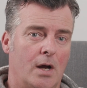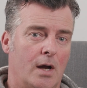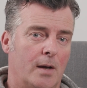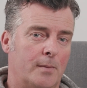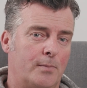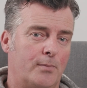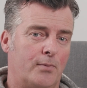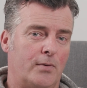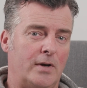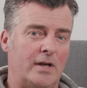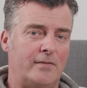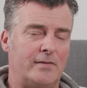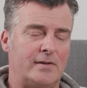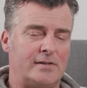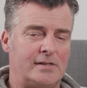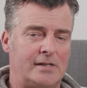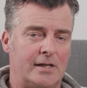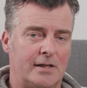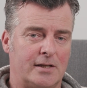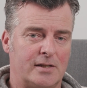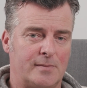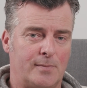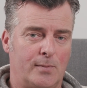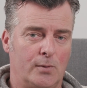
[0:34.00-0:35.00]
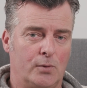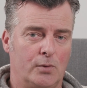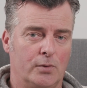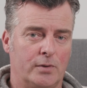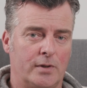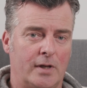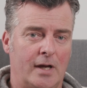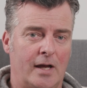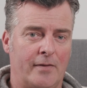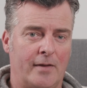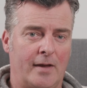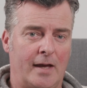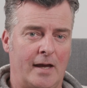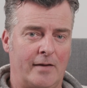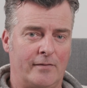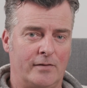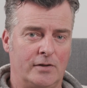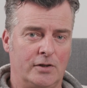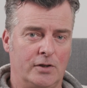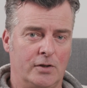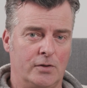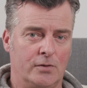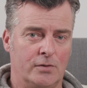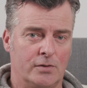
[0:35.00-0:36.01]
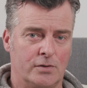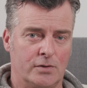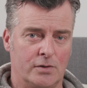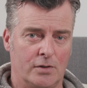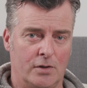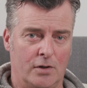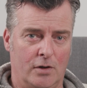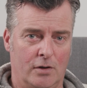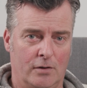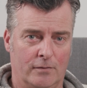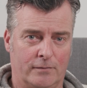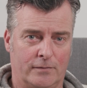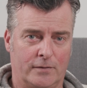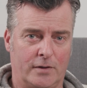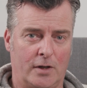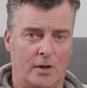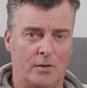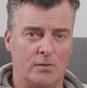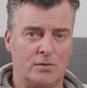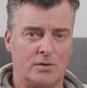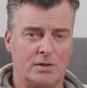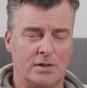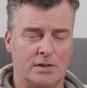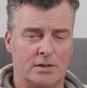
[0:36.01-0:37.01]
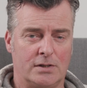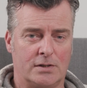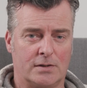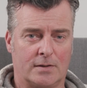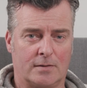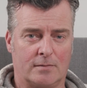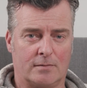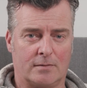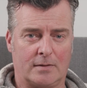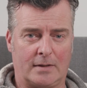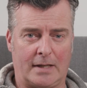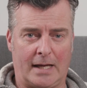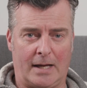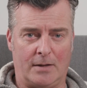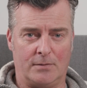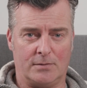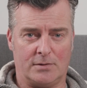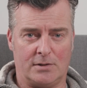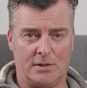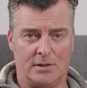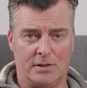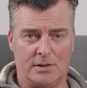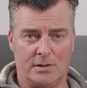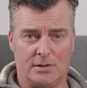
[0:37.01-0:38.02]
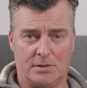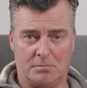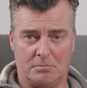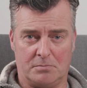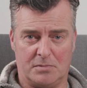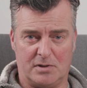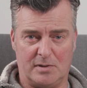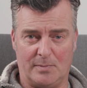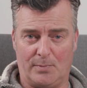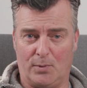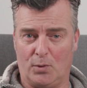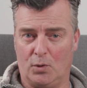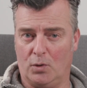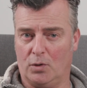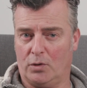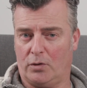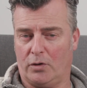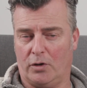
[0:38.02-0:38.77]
I previously explored other avenues of coaches, counsellors, support